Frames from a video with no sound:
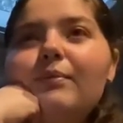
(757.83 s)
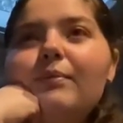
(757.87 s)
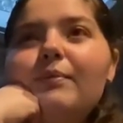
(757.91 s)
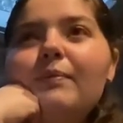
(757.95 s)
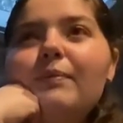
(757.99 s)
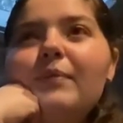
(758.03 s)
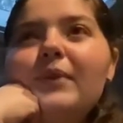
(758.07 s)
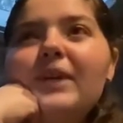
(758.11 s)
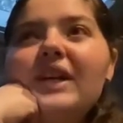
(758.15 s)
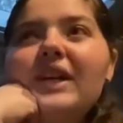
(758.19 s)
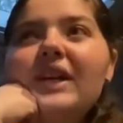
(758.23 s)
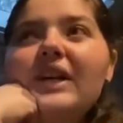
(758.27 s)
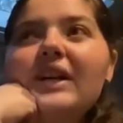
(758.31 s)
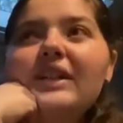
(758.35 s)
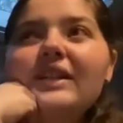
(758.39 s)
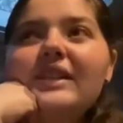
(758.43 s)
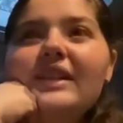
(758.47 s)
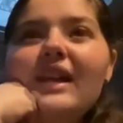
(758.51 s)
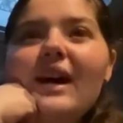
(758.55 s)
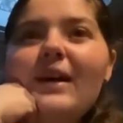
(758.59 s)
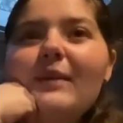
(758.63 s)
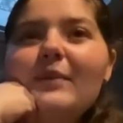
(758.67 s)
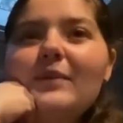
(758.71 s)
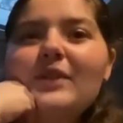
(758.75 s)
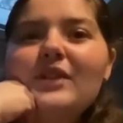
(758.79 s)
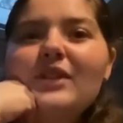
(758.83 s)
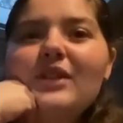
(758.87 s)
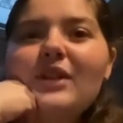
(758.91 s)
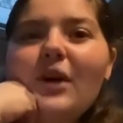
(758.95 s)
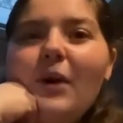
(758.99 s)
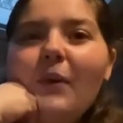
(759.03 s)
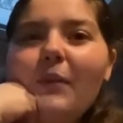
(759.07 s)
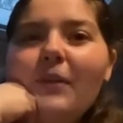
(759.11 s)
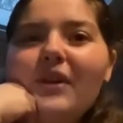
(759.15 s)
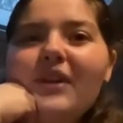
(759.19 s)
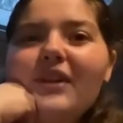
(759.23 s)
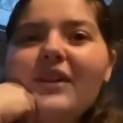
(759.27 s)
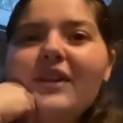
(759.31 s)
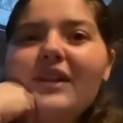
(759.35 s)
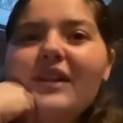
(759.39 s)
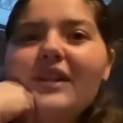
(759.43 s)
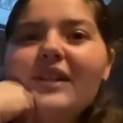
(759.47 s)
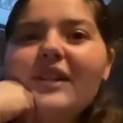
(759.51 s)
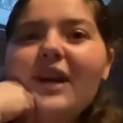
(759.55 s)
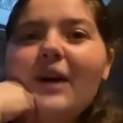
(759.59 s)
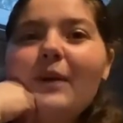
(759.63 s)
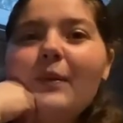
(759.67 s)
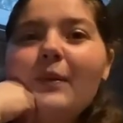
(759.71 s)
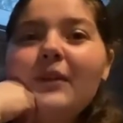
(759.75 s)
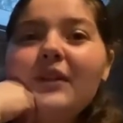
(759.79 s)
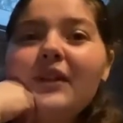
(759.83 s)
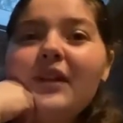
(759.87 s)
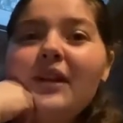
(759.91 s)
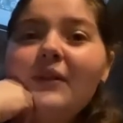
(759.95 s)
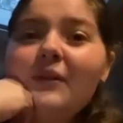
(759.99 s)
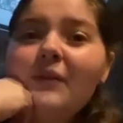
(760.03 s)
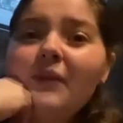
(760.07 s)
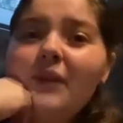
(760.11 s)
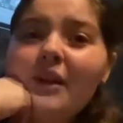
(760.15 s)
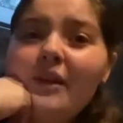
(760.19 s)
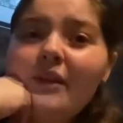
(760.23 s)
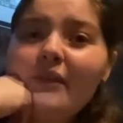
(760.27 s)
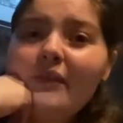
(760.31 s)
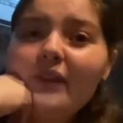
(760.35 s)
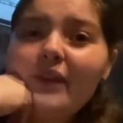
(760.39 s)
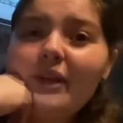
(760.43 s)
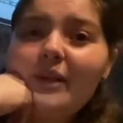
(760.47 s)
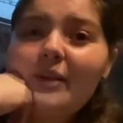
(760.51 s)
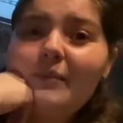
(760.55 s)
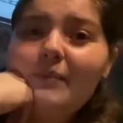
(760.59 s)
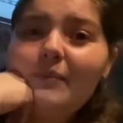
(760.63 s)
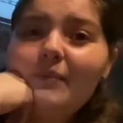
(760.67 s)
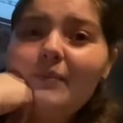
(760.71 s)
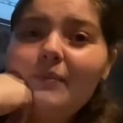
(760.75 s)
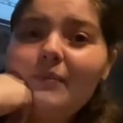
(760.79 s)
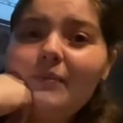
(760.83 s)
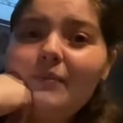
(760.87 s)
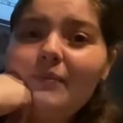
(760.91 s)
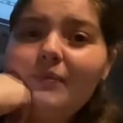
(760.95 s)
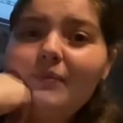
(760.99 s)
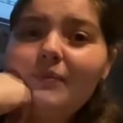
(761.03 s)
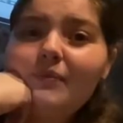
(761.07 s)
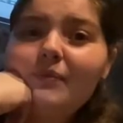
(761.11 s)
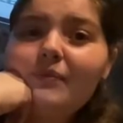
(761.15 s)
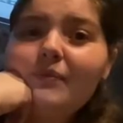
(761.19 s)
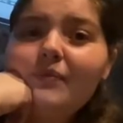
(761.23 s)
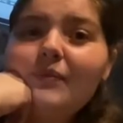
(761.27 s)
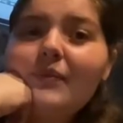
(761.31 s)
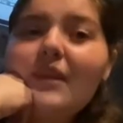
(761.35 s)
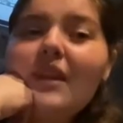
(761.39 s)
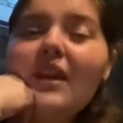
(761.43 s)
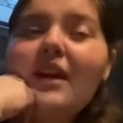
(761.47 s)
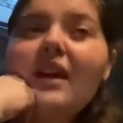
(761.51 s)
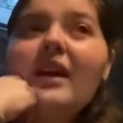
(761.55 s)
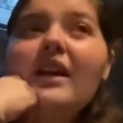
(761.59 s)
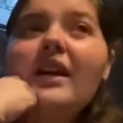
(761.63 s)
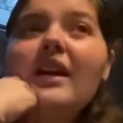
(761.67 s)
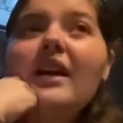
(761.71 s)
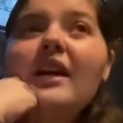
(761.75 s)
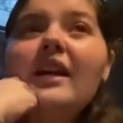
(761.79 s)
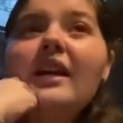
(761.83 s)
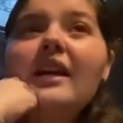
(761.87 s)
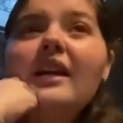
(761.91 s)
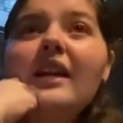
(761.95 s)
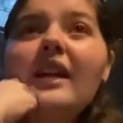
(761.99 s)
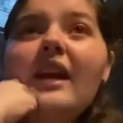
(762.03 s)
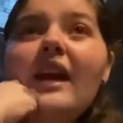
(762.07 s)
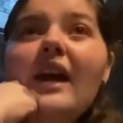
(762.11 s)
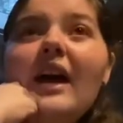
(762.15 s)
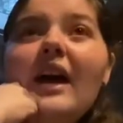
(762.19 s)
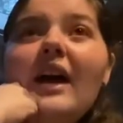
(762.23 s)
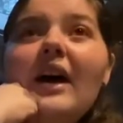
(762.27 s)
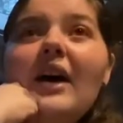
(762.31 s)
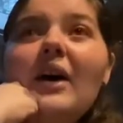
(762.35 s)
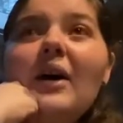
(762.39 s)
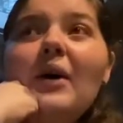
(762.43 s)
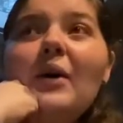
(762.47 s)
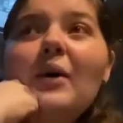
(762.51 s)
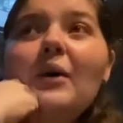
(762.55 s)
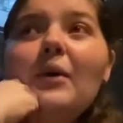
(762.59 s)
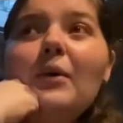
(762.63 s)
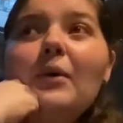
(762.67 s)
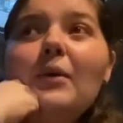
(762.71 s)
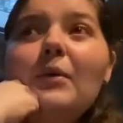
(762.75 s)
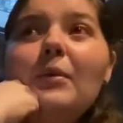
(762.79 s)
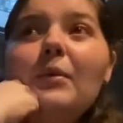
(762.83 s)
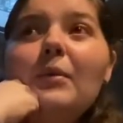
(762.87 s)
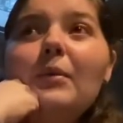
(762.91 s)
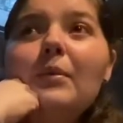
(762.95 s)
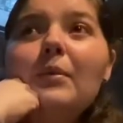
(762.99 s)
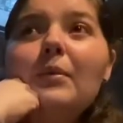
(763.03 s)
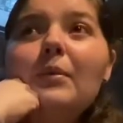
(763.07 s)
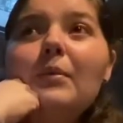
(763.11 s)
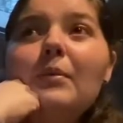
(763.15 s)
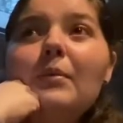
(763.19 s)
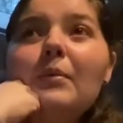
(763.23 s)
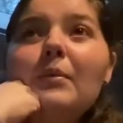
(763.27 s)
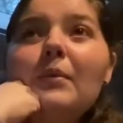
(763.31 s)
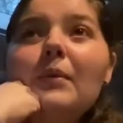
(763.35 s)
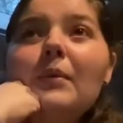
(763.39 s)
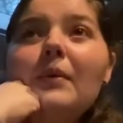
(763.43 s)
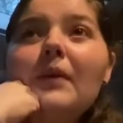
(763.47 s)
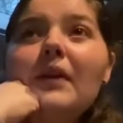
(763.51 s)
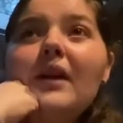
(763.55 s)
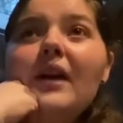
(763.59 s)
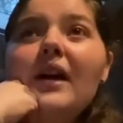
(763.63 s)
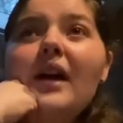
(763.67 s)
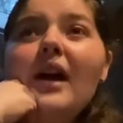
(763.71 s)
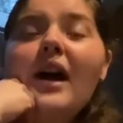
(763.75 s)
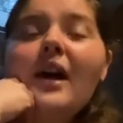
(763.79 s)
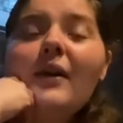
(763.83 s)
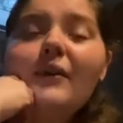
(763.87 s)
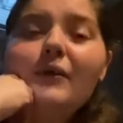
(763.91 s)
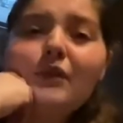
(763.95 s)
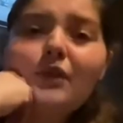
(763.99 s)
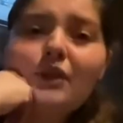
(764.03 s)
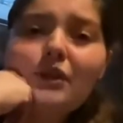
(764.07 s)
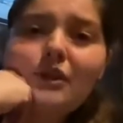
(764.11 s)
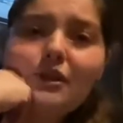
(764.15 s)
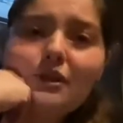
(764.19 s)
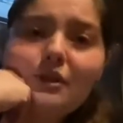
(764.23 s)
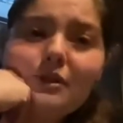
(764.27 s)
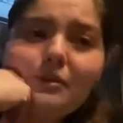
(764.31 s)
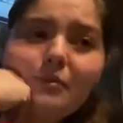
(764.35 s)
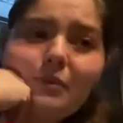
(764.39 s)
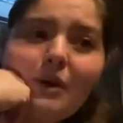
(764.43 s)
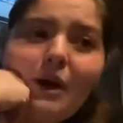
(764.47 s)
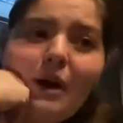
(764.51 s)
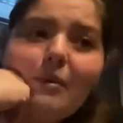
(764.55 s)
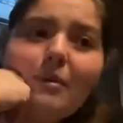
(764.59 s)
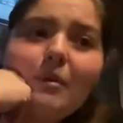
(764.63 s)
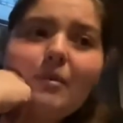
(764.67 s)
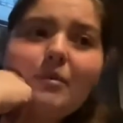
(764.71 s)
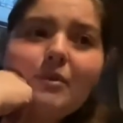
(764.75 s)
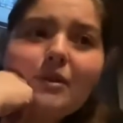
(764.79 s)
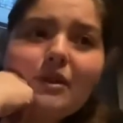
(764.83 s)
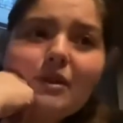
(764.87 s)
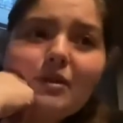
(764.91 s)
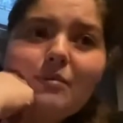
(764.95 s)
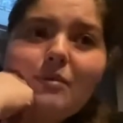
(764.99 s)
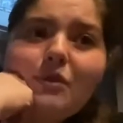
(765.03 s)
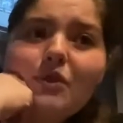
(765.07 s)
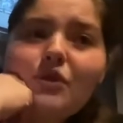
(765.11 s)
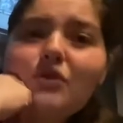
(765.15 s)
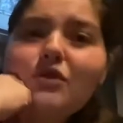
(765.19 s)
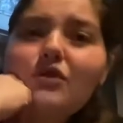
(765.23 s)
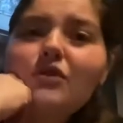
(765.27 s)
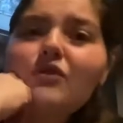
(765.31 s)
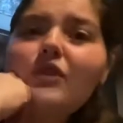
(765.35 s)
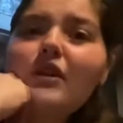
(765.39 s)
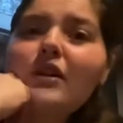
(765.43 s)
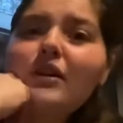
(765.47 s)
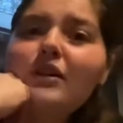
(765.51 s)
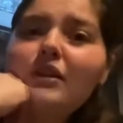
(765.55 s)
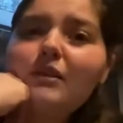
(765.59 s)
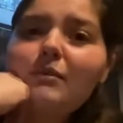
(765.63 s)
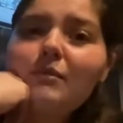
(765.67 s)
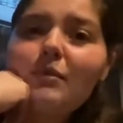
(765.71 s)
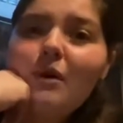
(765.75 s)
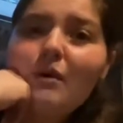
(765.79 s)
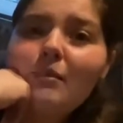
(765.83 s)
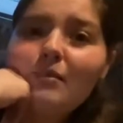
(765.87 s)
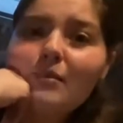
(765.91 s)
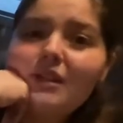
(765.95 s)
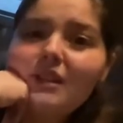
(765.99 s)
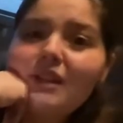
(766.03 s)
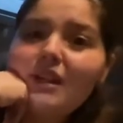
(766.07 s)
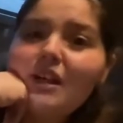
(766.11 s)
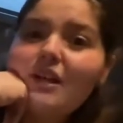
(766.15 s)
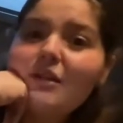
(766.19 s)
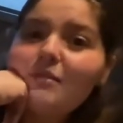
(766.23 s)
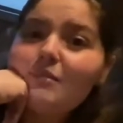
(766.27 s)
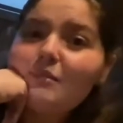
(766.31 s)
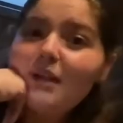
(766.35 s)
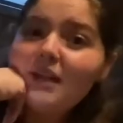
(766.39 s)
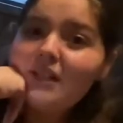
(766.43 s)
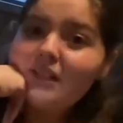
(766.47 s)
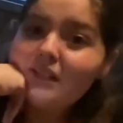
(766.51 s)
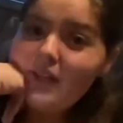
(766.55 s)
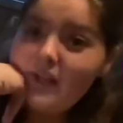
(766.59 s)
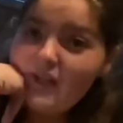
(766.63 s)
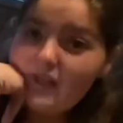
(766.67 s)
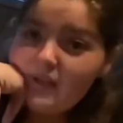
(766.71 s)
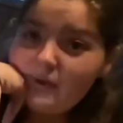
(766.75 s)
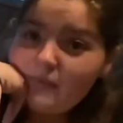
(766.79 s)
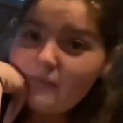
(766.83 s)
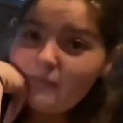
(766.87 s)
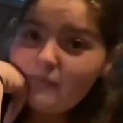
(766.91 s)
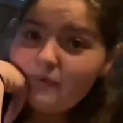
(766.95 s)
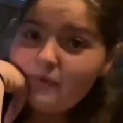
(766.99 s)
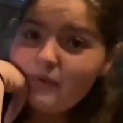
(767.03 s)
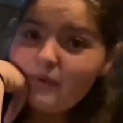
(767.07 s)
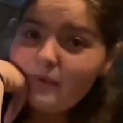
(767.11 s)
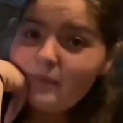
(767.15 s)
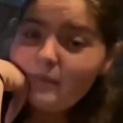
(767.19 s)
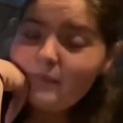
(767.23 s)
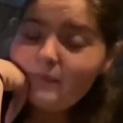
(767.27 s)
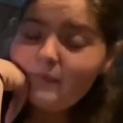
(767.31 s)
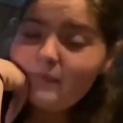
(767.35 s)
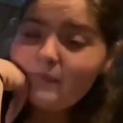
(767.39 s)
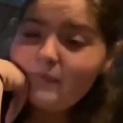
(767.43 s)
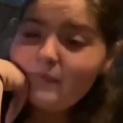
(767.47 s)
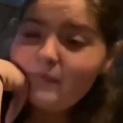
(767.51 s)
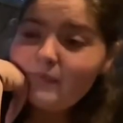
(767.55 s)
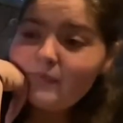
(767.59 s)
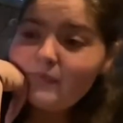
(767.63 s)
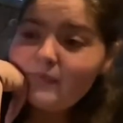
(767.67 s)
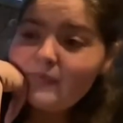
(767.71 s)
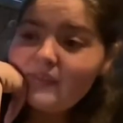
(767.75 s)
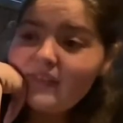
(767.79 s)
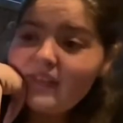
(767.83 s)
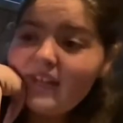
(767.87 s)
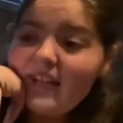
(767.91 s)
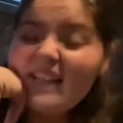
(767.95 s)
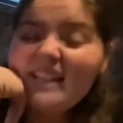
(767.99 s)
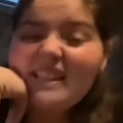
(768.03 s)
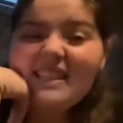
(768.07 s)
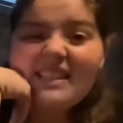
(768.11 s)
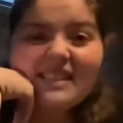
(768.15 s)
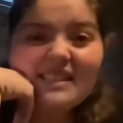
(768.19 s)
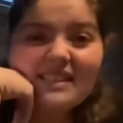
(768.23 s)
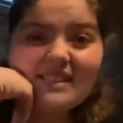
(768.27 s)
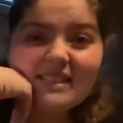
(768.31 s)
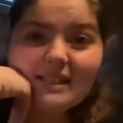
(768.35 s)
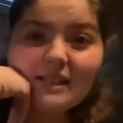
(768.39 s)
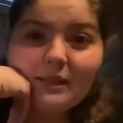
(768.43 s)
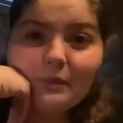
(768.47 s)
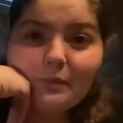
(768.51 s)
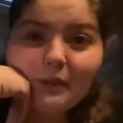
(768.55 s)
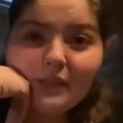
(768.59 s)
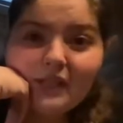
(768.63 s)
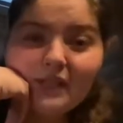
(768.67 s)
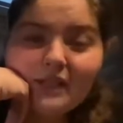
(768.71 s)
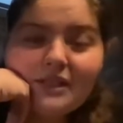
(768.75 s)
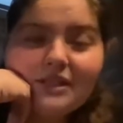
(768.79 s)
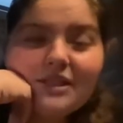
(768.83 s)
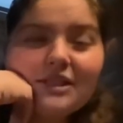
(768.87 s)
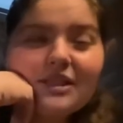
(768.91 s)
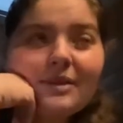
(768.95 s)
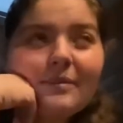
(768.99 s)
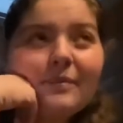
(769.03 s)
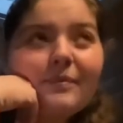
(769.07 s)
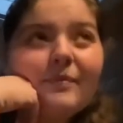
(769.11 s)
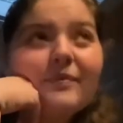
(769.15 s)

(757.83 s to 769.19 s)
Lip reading: because that was the only thing that would get rid of it. Now, after probably the most adrenaline pumping night of my life, at least in the bus,